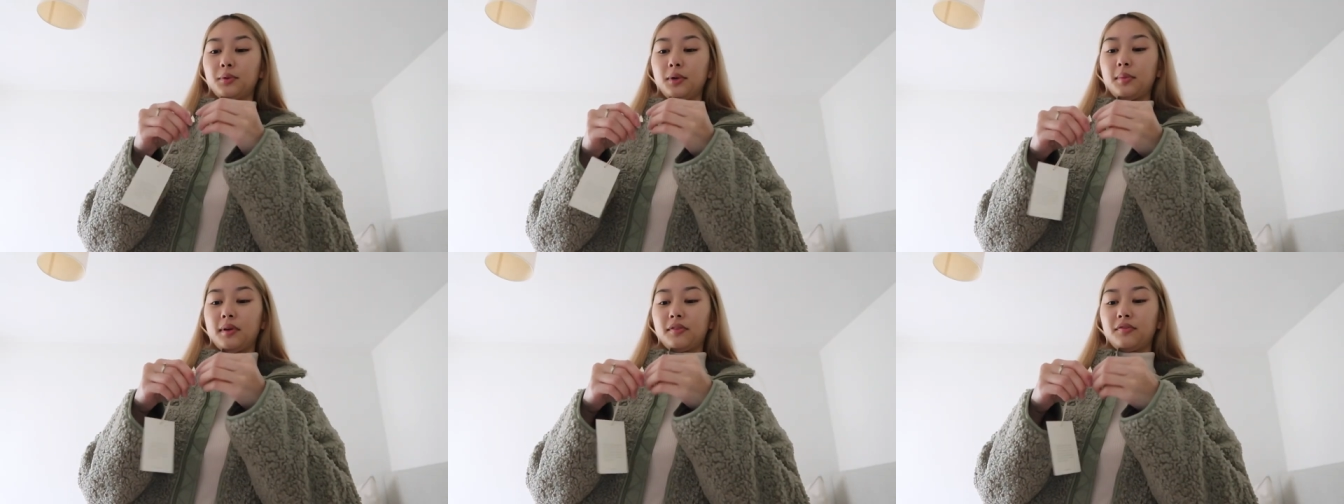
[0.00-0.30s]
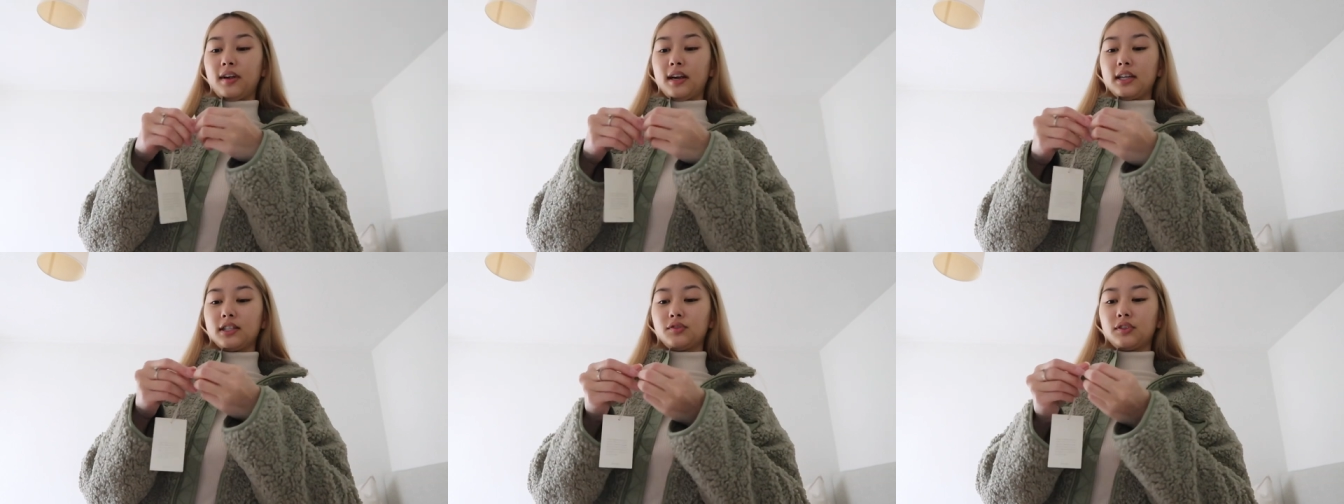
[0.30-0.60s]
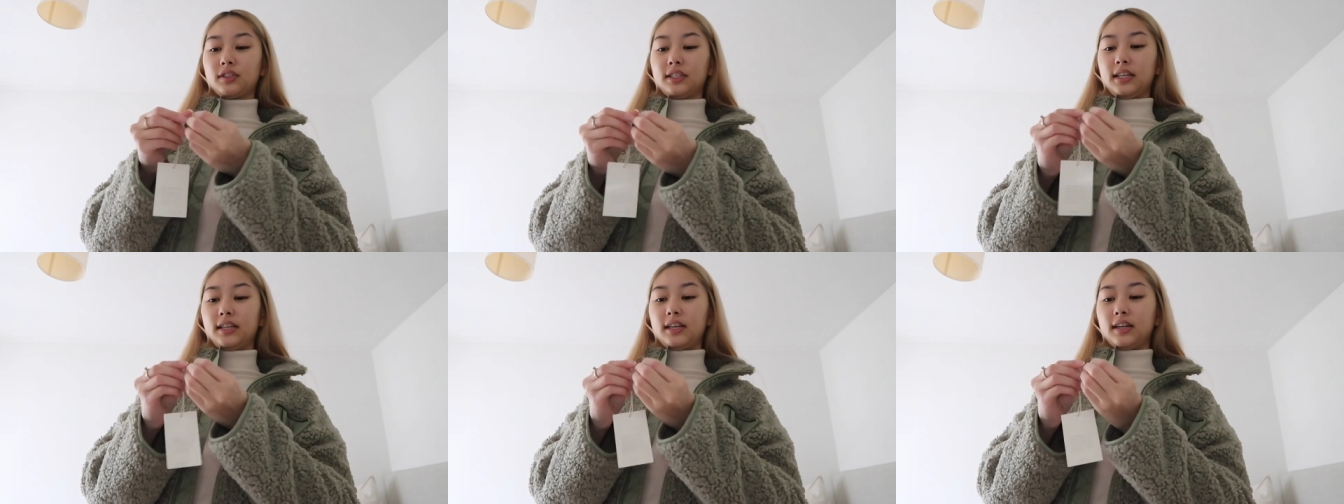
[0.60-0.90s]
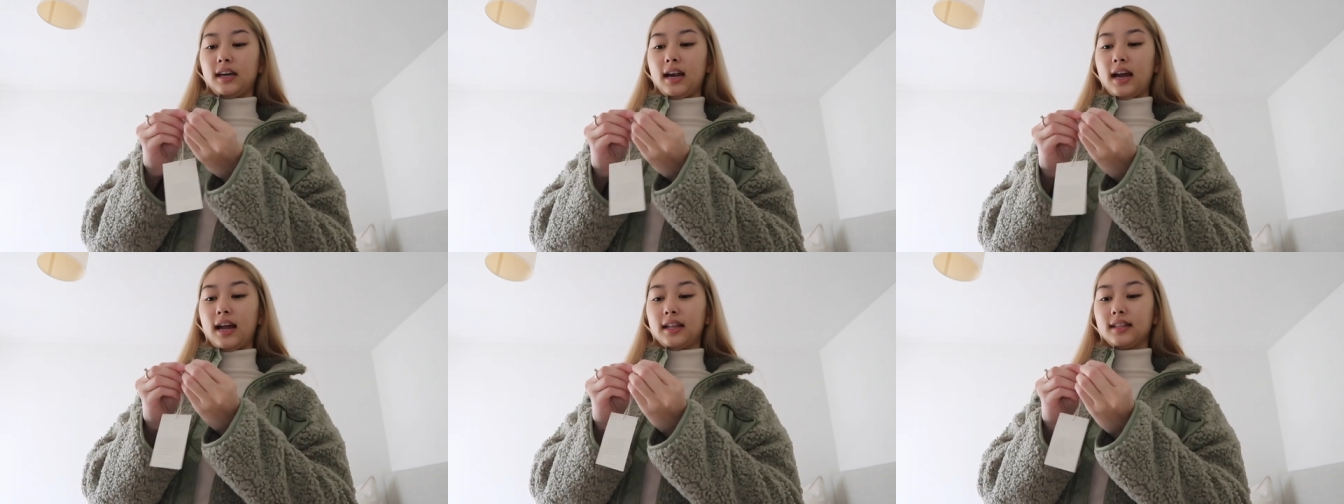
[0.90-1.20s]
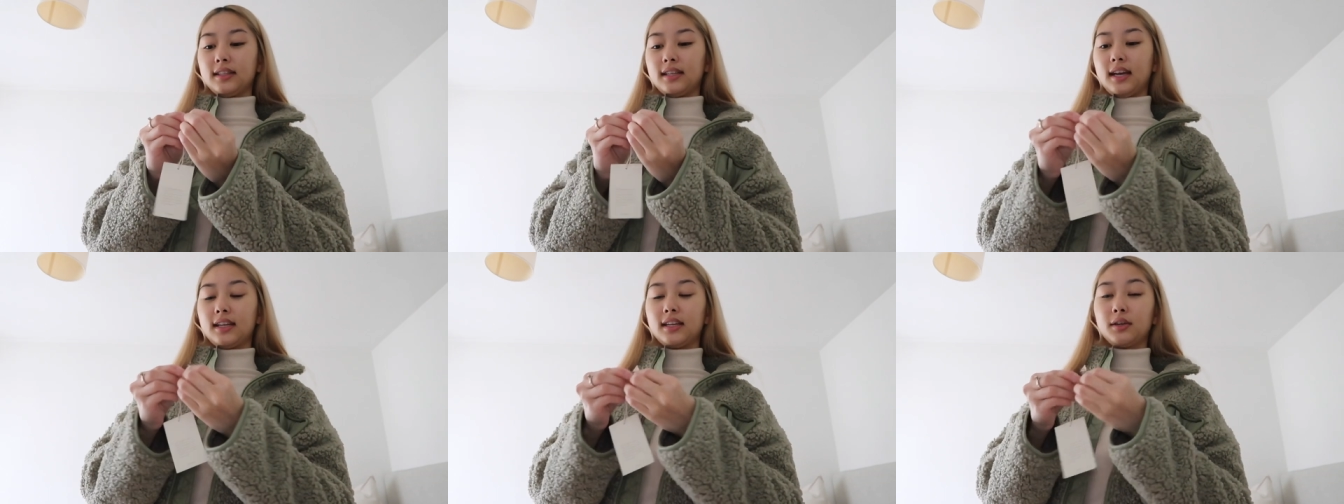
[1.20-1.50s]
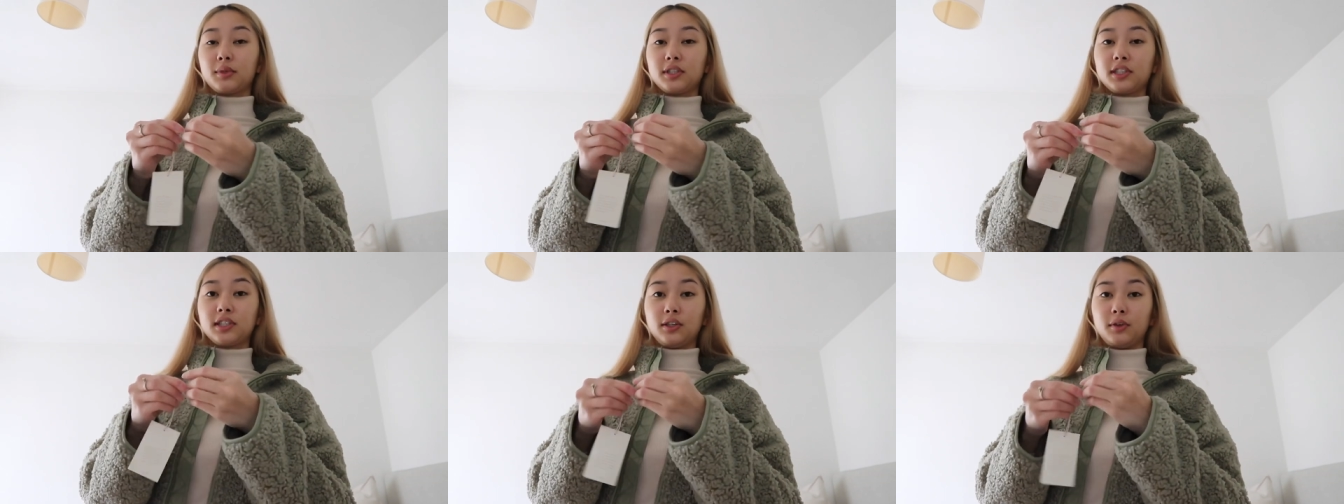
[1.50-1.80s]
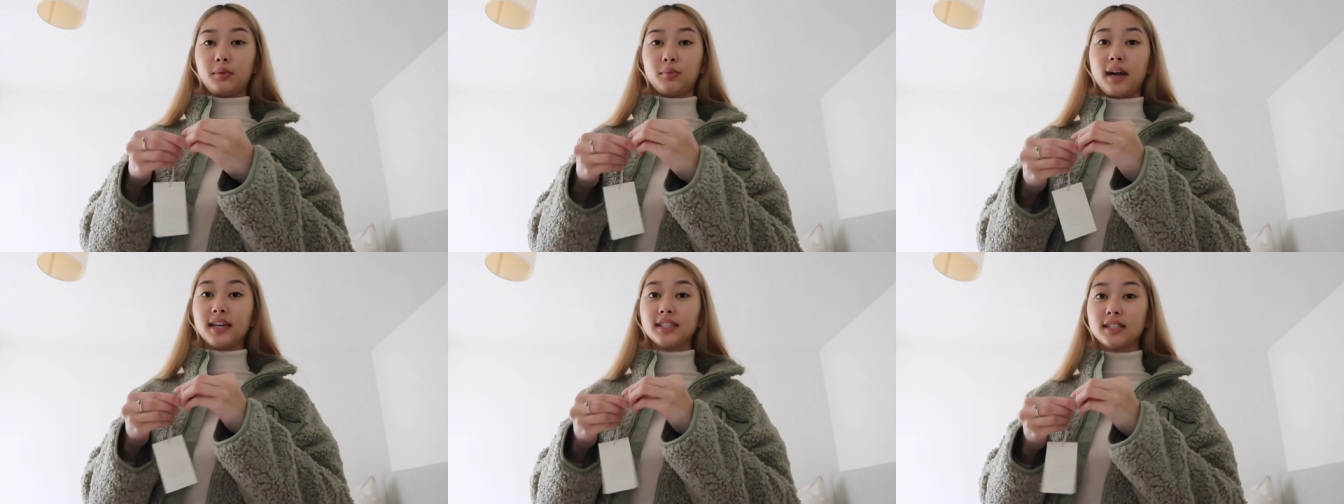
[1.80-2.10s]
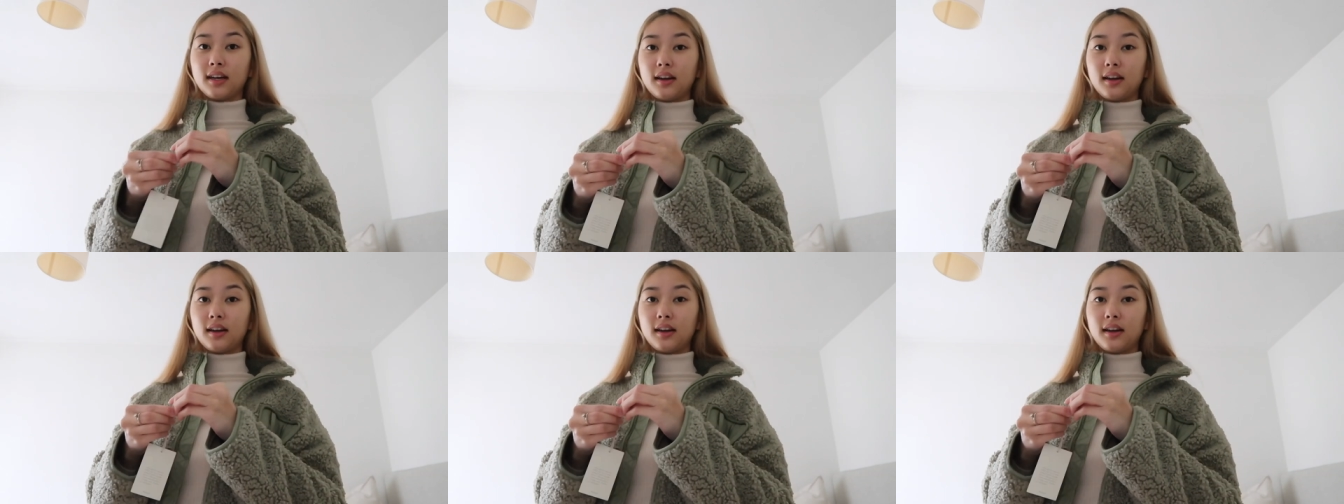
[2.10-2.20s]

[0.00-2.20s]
with my friends for dinner and then there was still a price